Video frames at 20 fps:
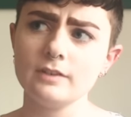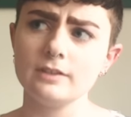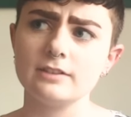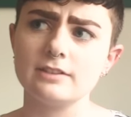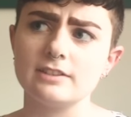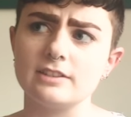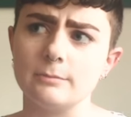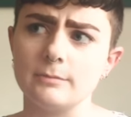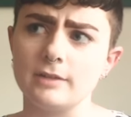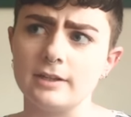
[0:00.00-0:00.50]

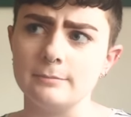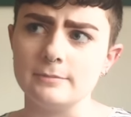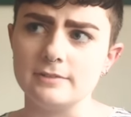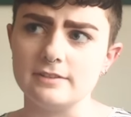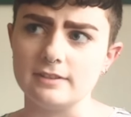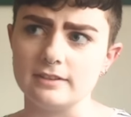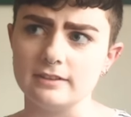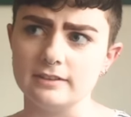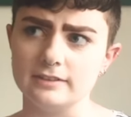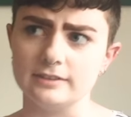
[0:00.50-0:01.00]
sometimes
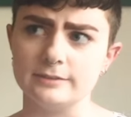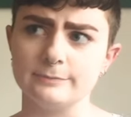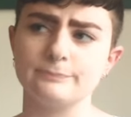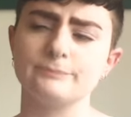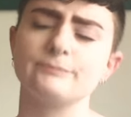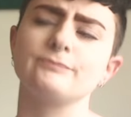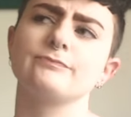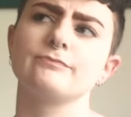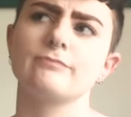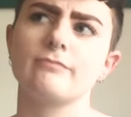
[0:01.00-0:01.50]
the
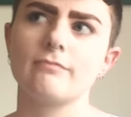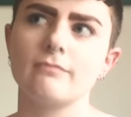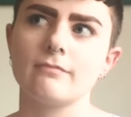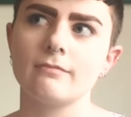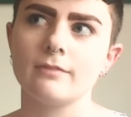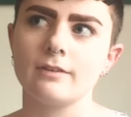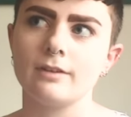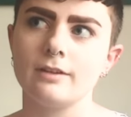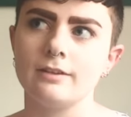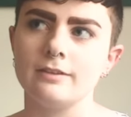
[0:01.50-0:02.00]

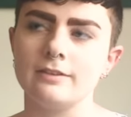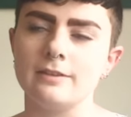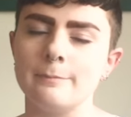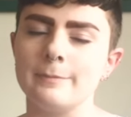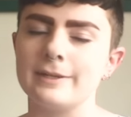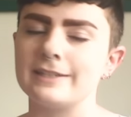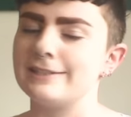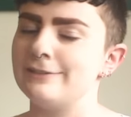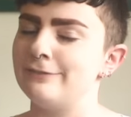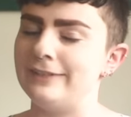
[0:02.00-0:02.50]
the
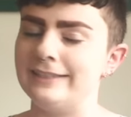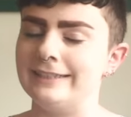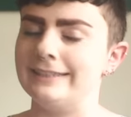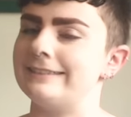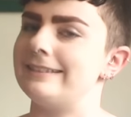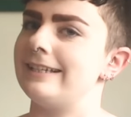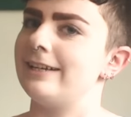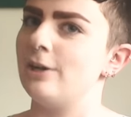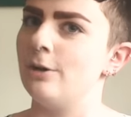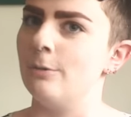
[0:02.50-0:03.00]
mixed feelings
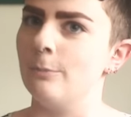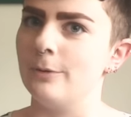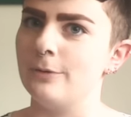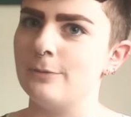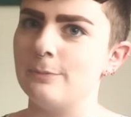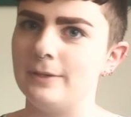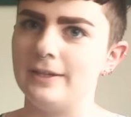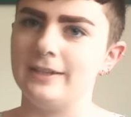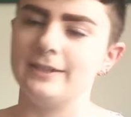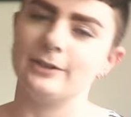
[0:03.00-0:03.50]
that come with
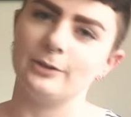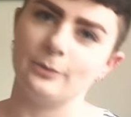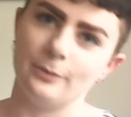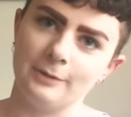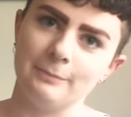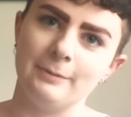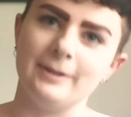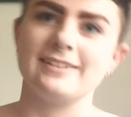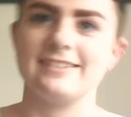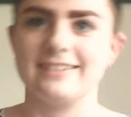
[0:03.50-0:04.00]
being a queer
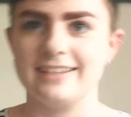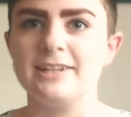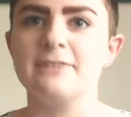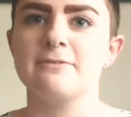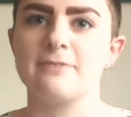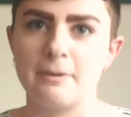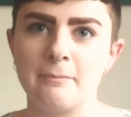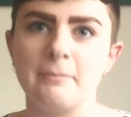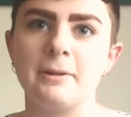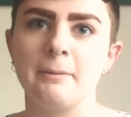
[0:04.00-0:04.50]
person and a
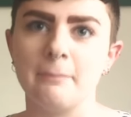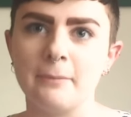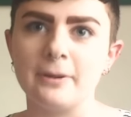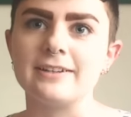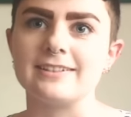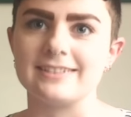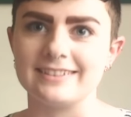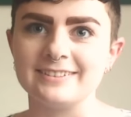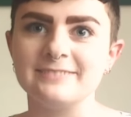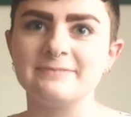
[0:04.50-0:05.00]
feminine person.